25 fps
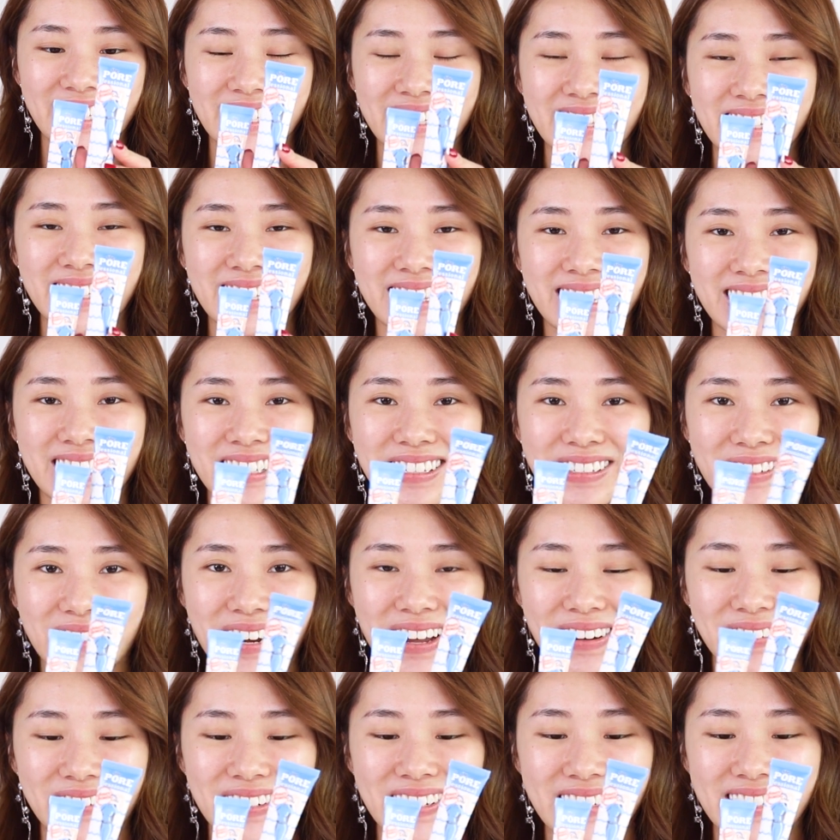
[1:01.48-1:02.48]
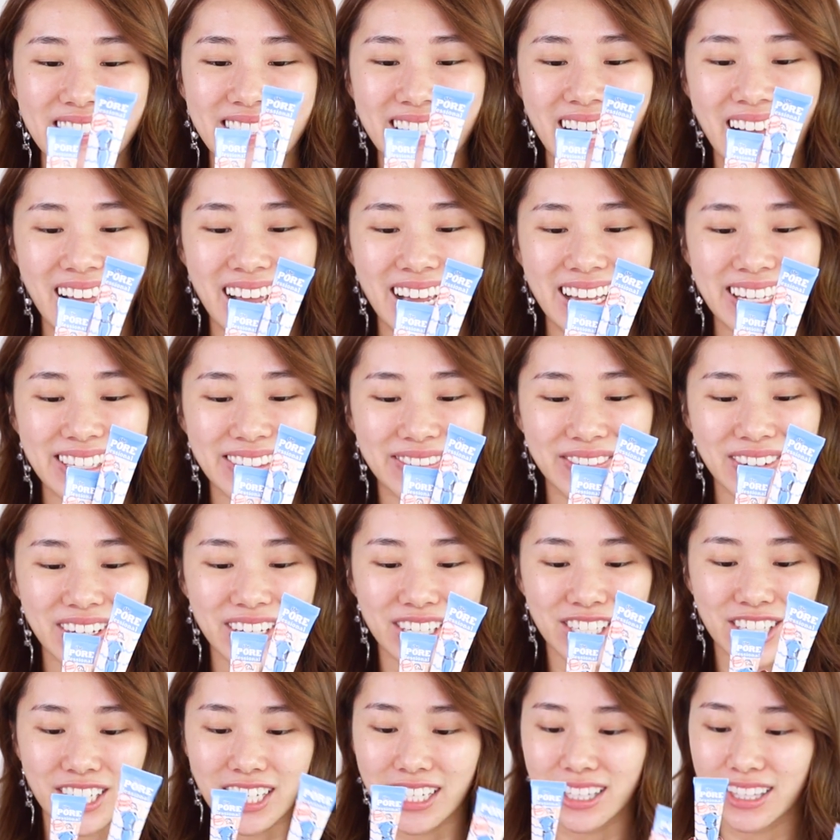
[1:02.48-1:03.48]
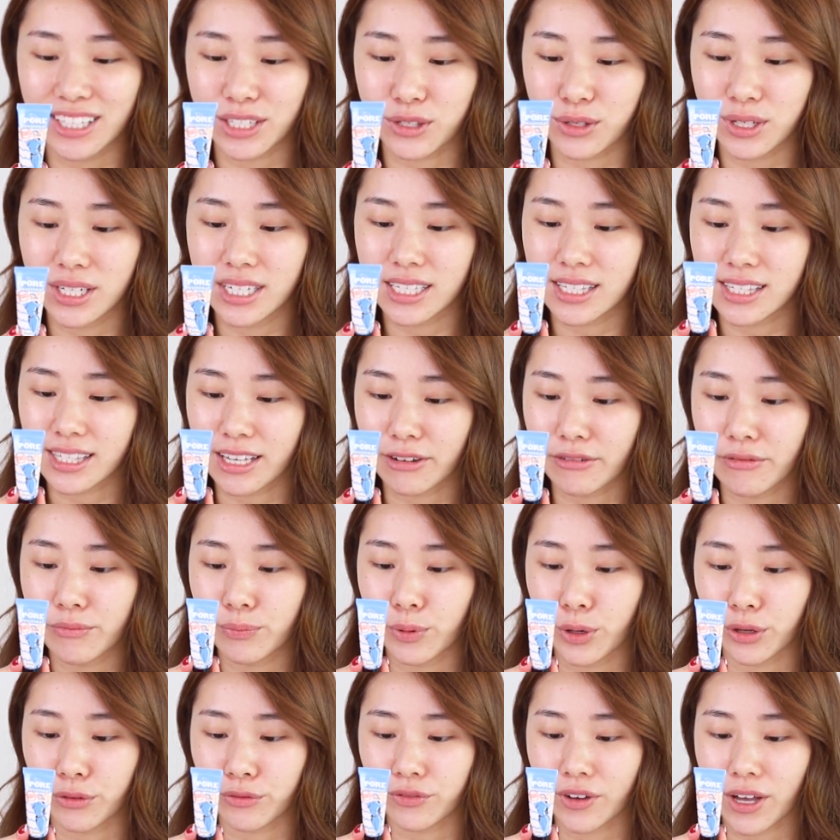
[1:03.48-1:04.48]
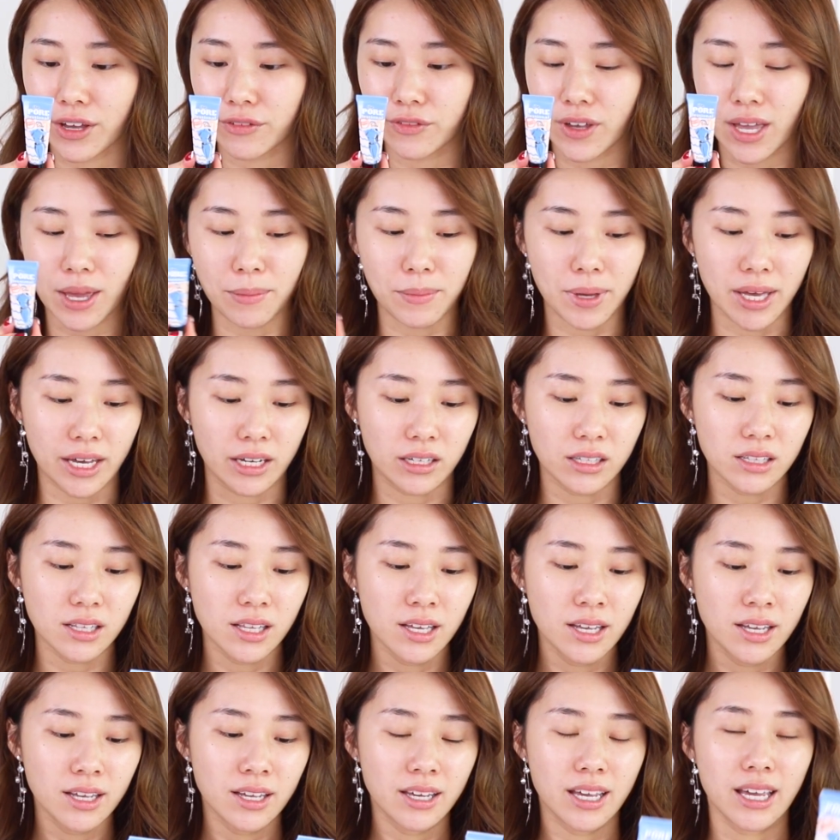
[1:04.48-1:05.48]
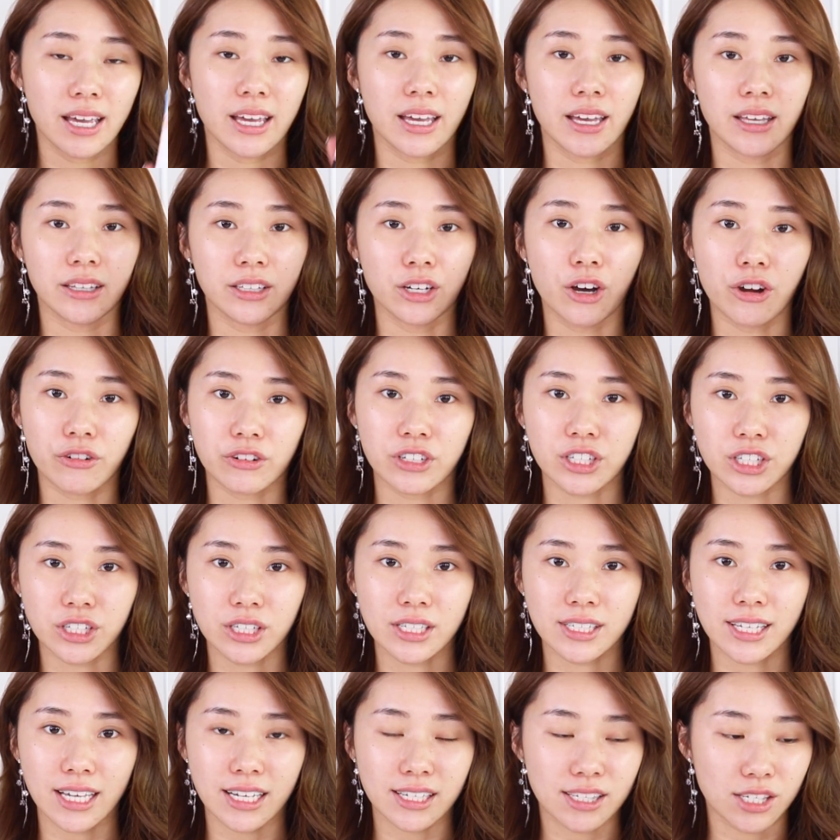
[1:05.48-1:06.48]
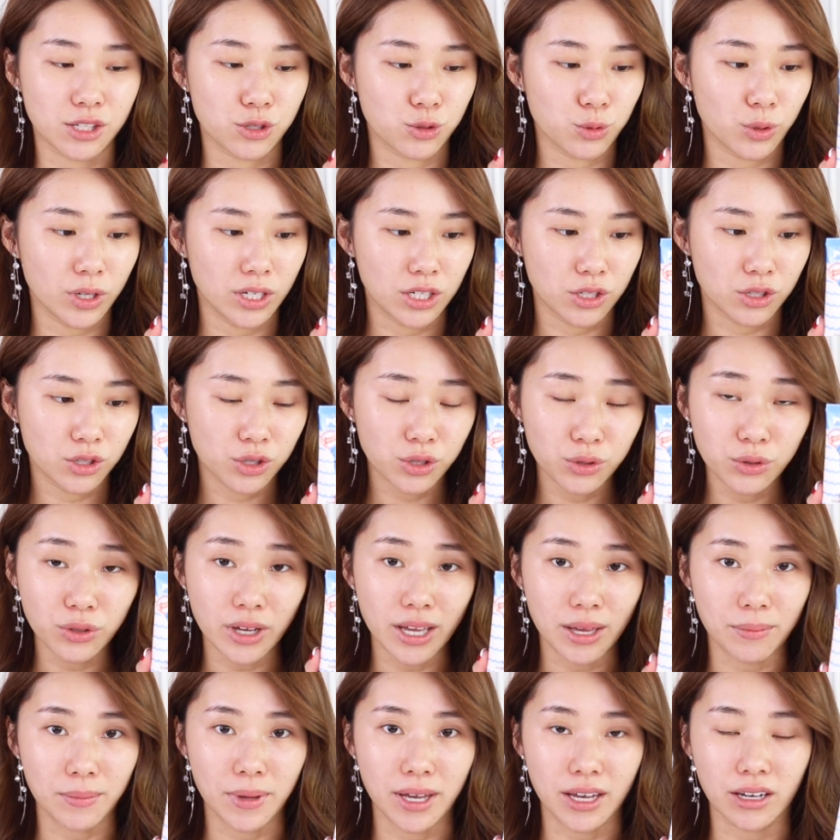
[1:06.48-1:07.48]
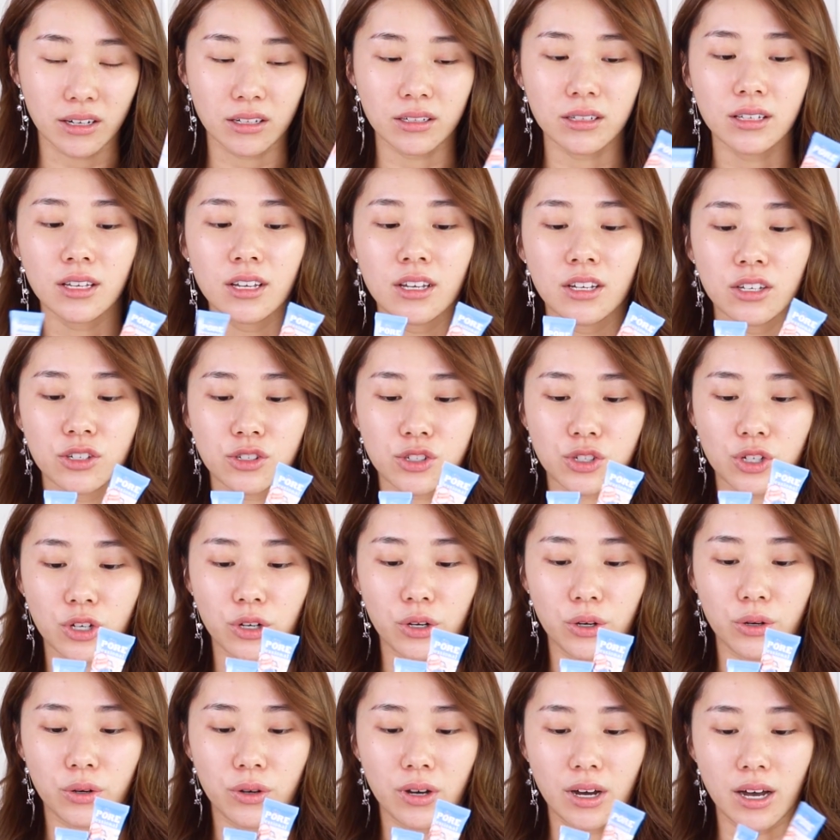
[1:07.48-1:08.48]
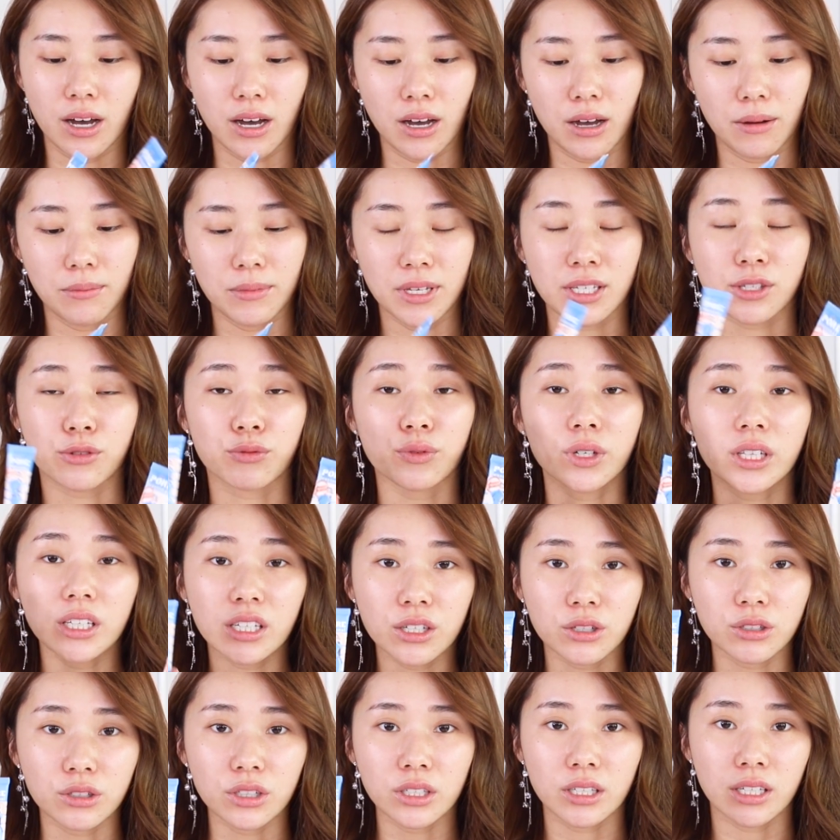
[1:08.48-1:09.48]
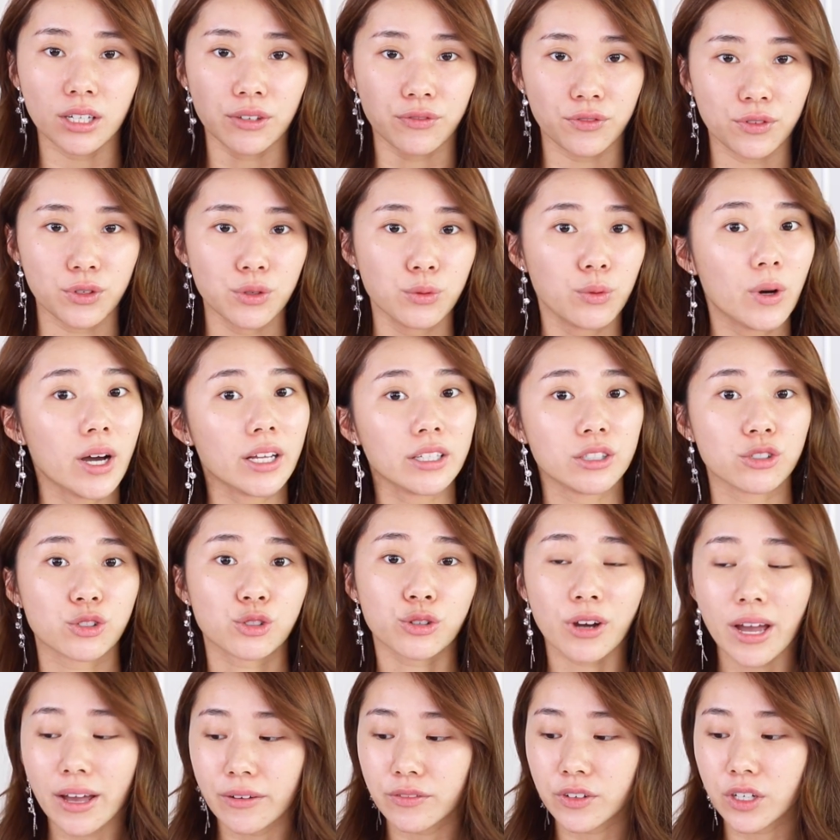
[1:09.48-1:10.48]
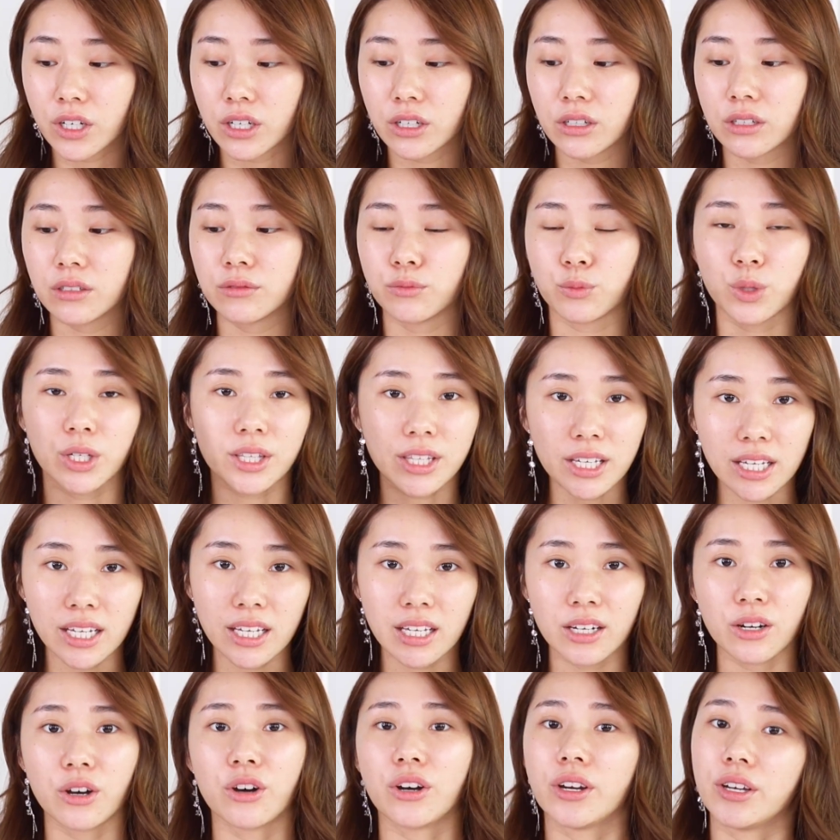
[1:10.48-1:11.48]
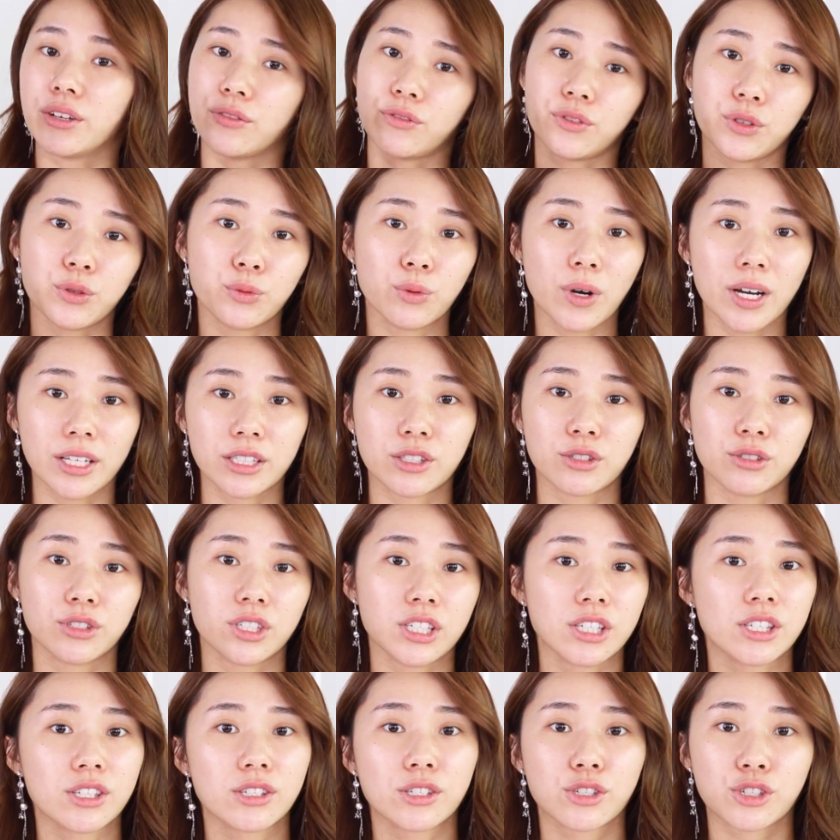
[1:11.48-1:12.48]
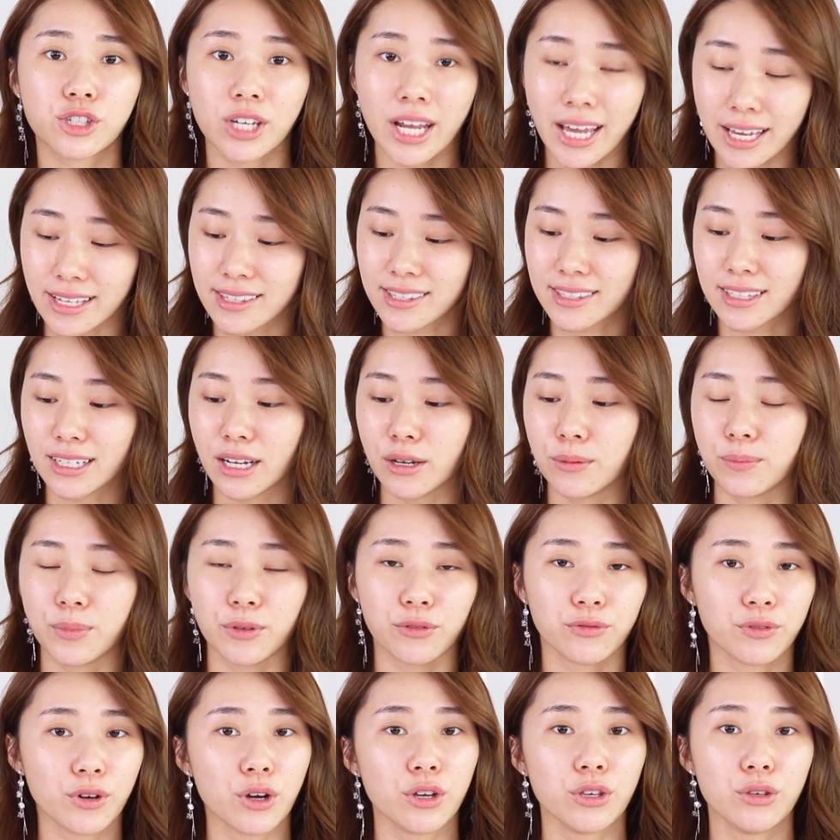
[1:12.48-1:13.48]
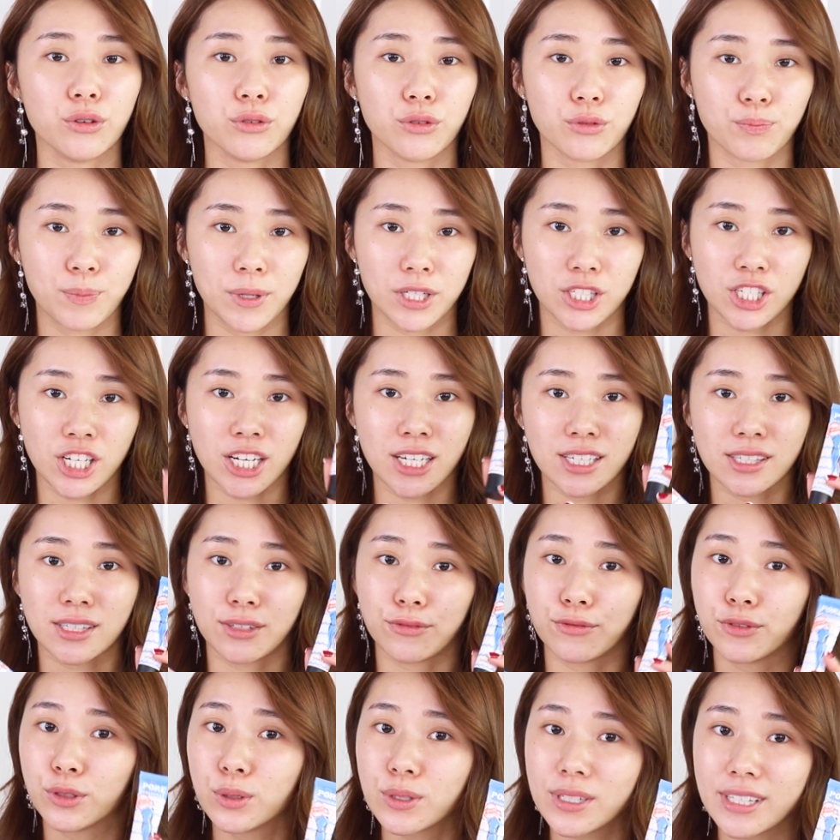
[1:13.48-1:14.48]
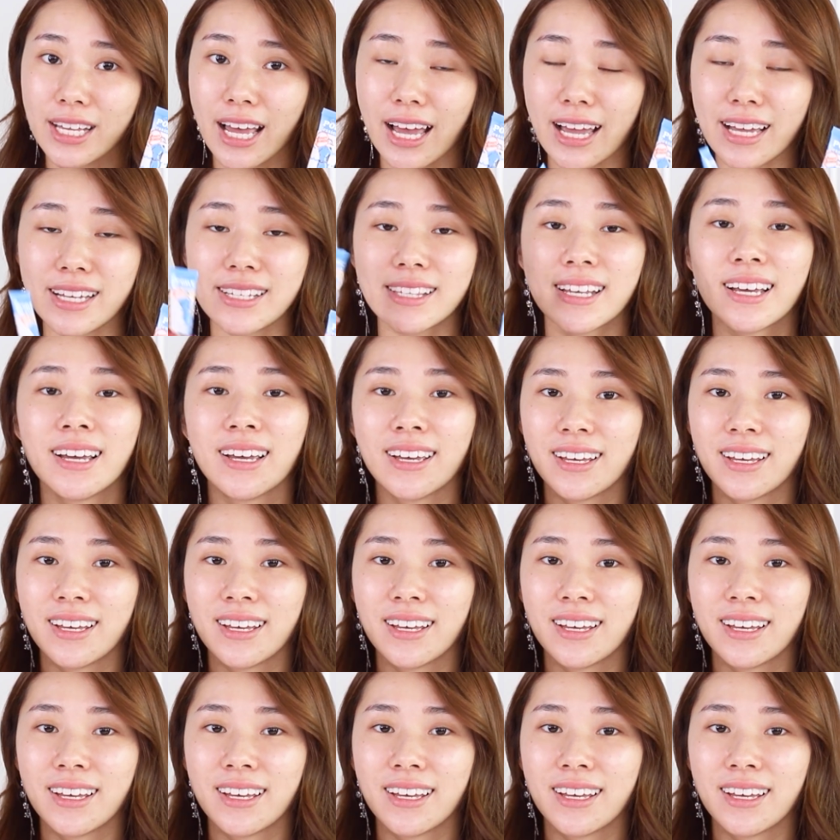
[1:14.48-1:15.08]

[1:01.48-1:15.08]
this is the travel size version. This one is 7.5 ml and the original size is 22 ml. So it's really good if you want to travel with it or if you want to just test out before you purchase the full size.